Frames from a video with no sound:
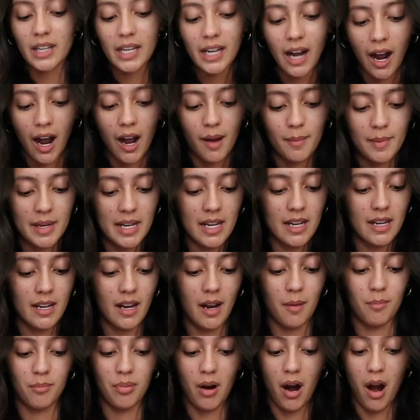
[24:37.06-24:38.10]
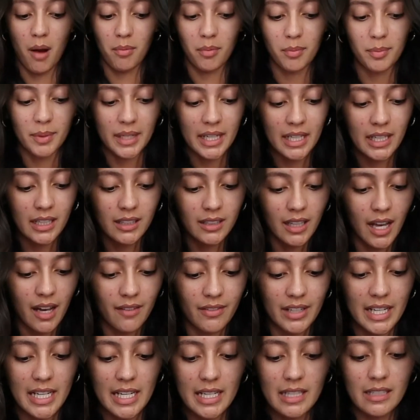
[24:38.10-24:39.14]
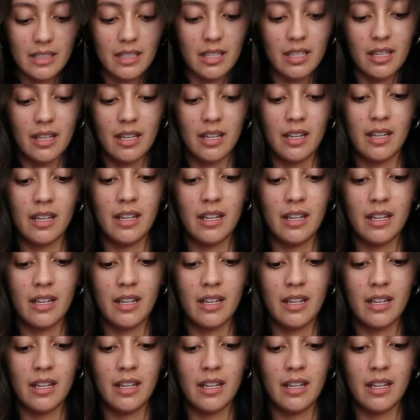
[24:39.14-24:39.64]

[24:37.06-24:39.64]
they got me, I'm probably gonna love it.